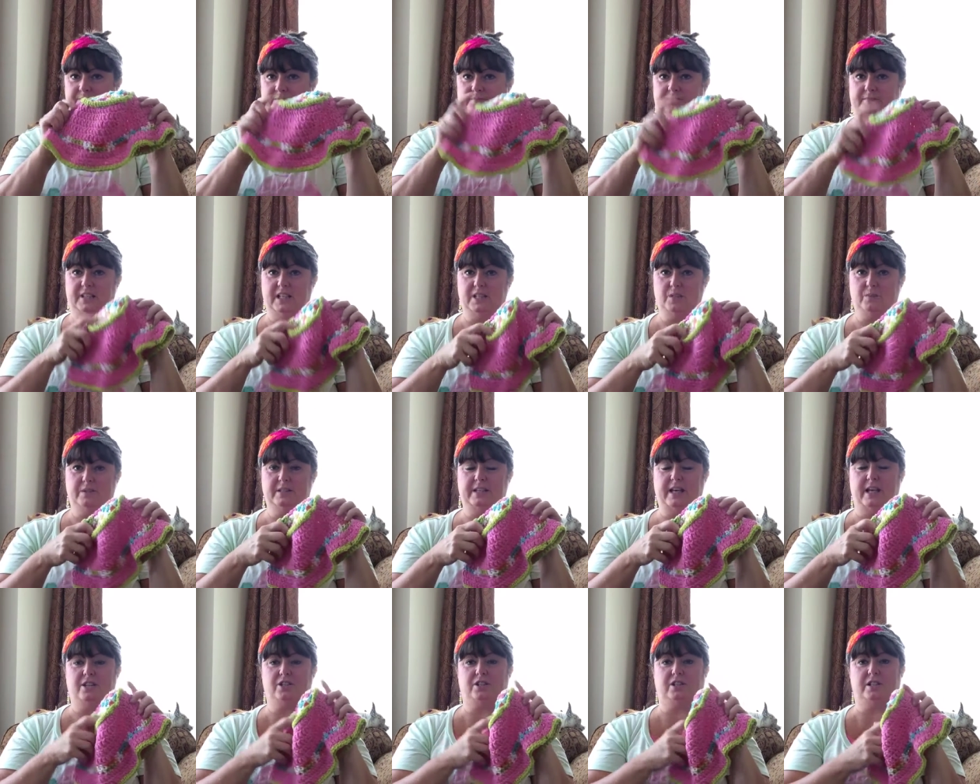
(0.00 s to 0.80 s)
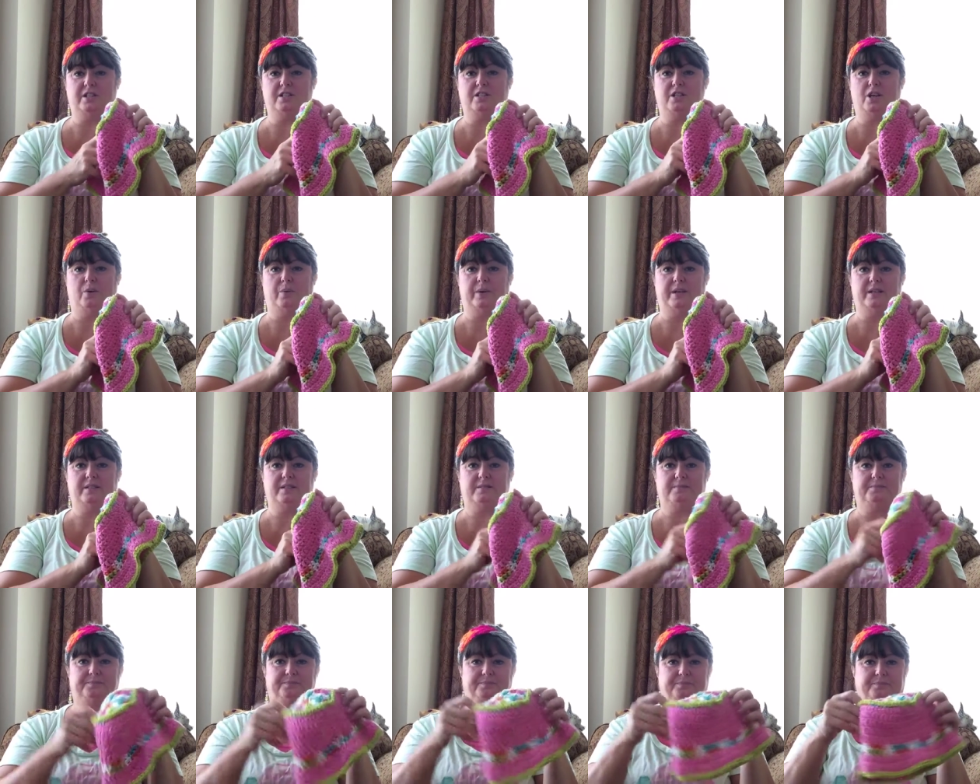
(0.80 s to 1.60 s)
This one's actually Zoe's.
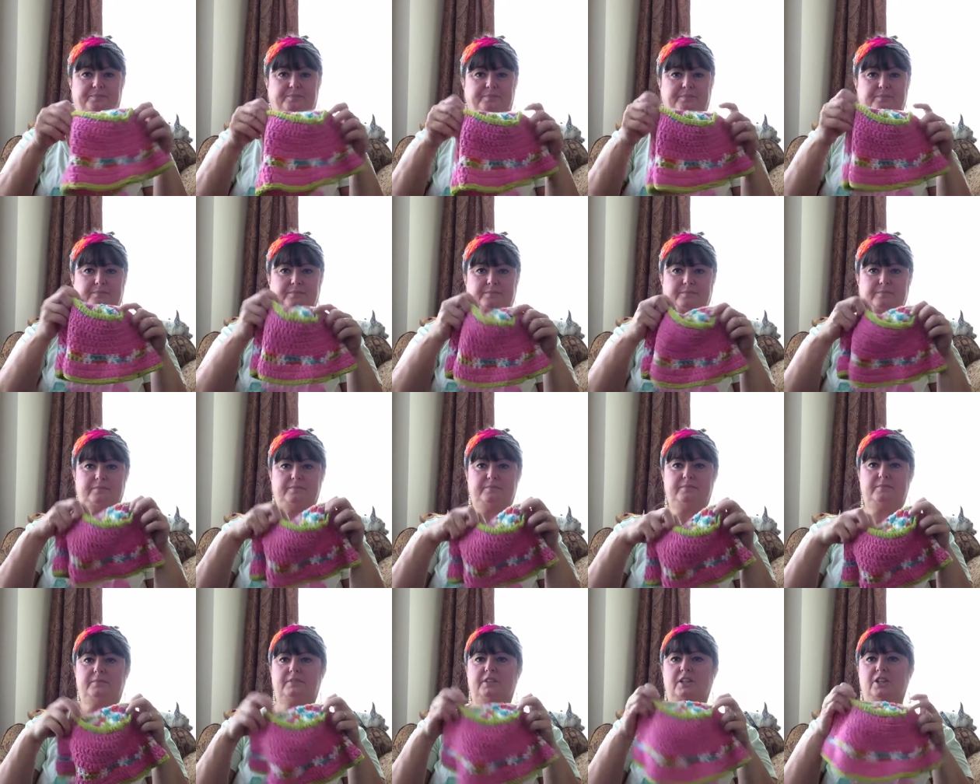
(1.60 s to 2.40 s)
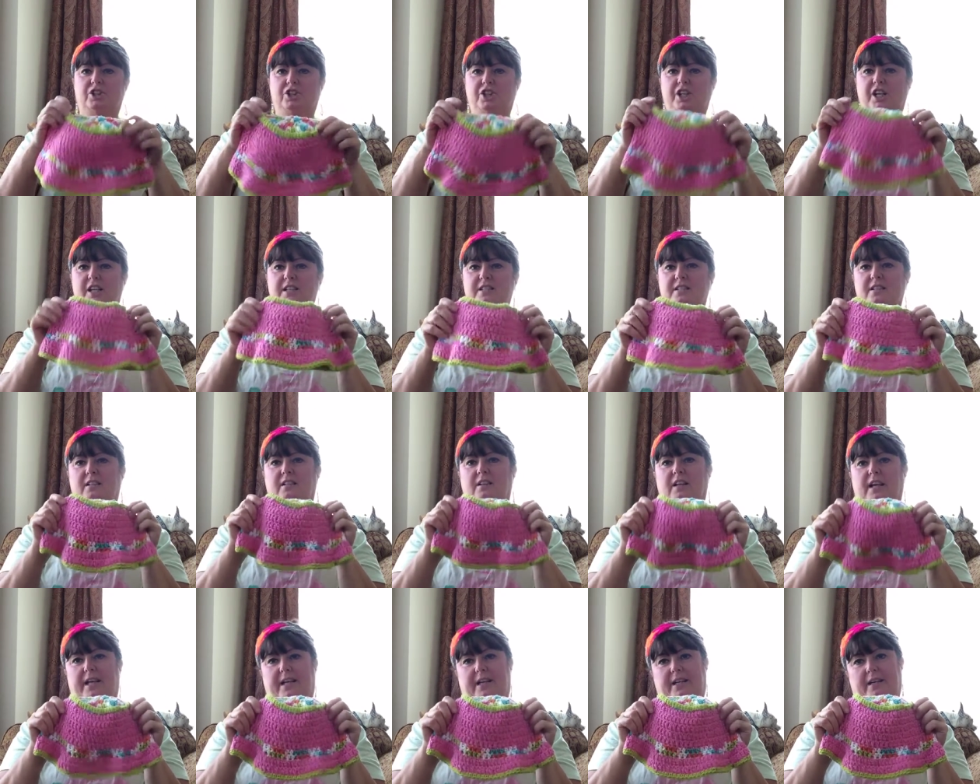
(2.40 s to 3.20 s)
She doesn't
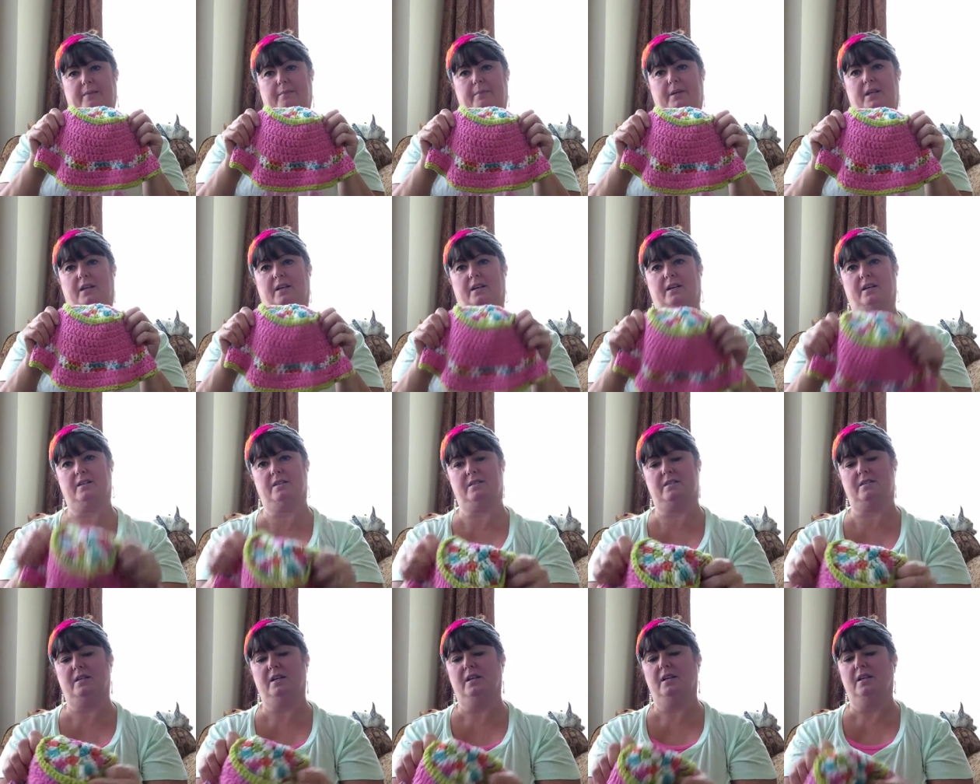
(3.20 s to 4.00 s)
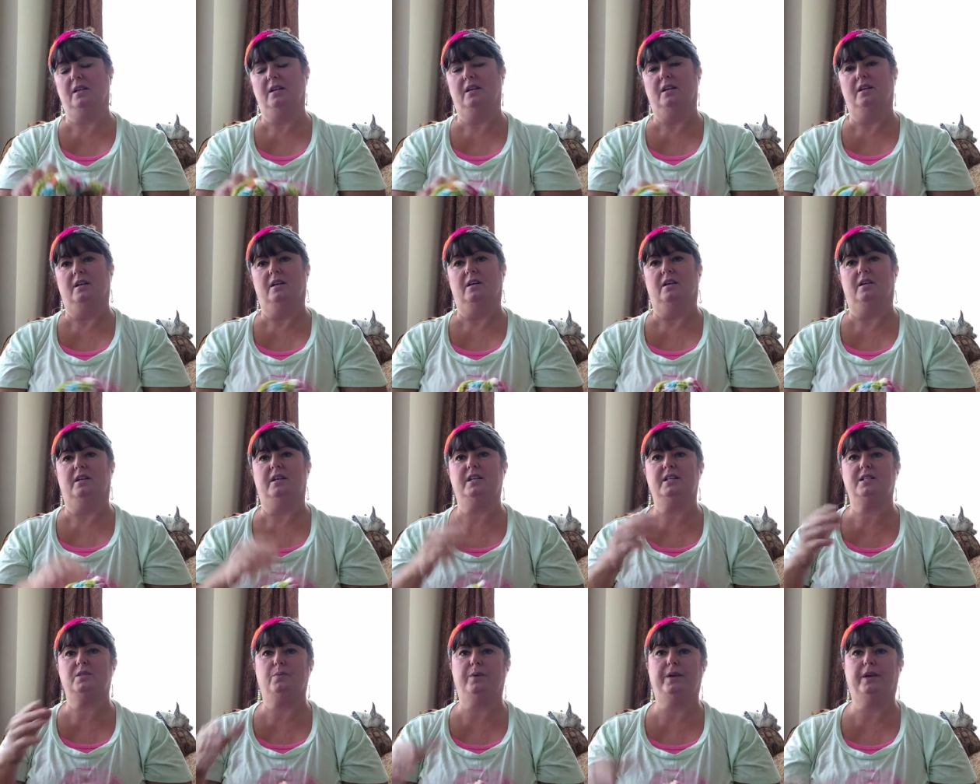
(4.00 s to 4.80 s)
like it because
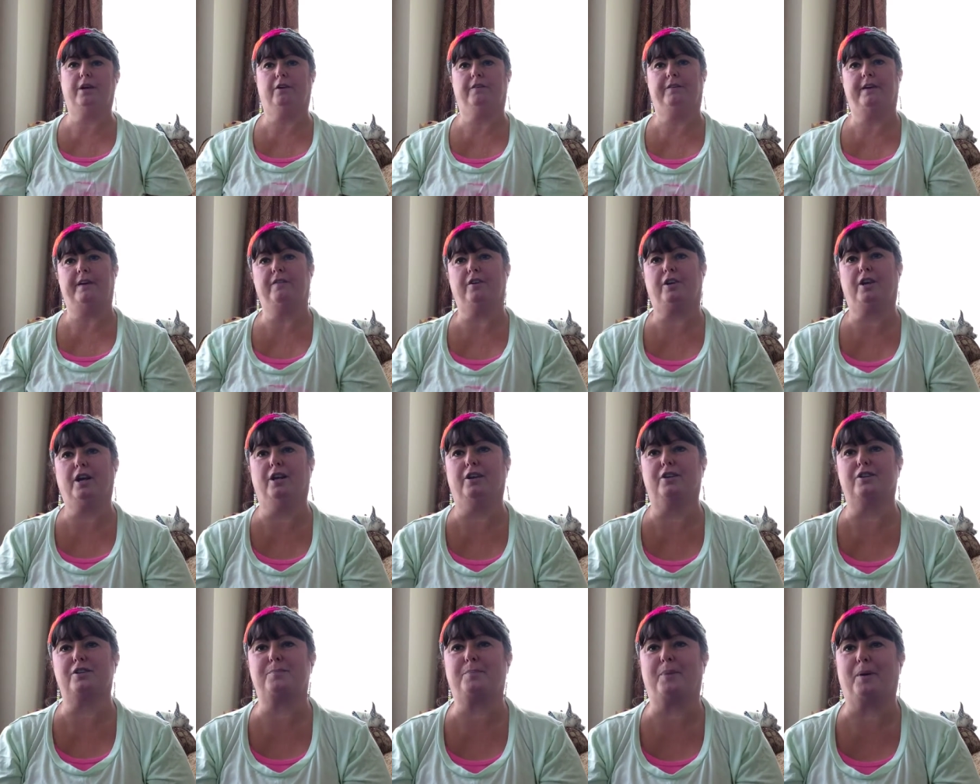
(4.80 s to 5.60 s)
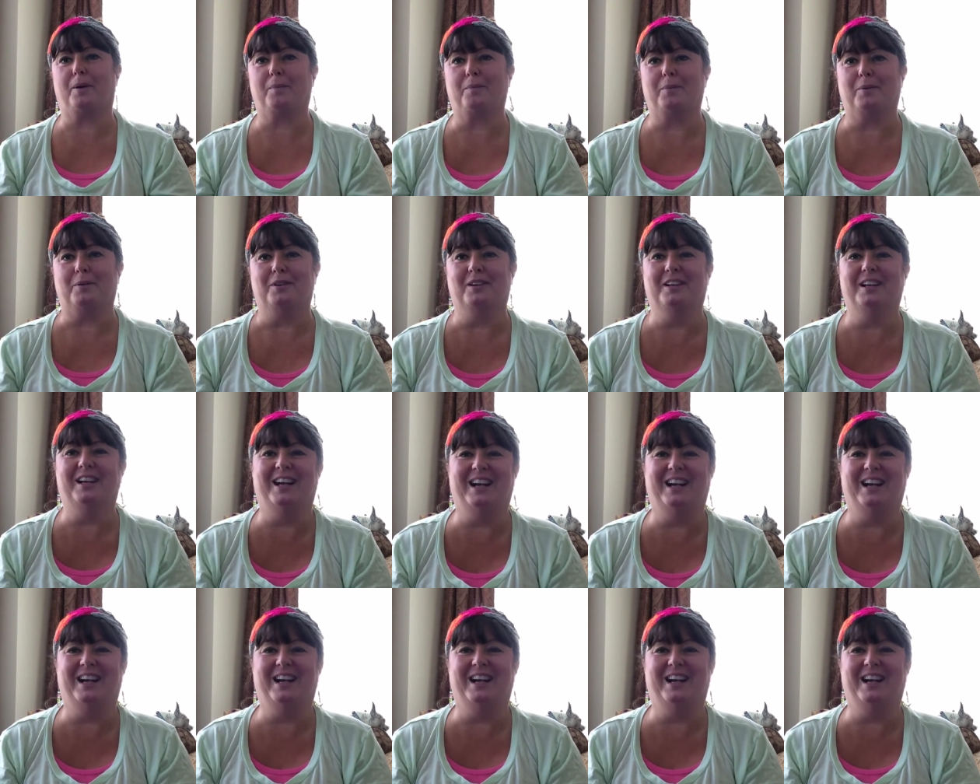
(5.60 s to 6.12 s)
this week her favorite color is purple.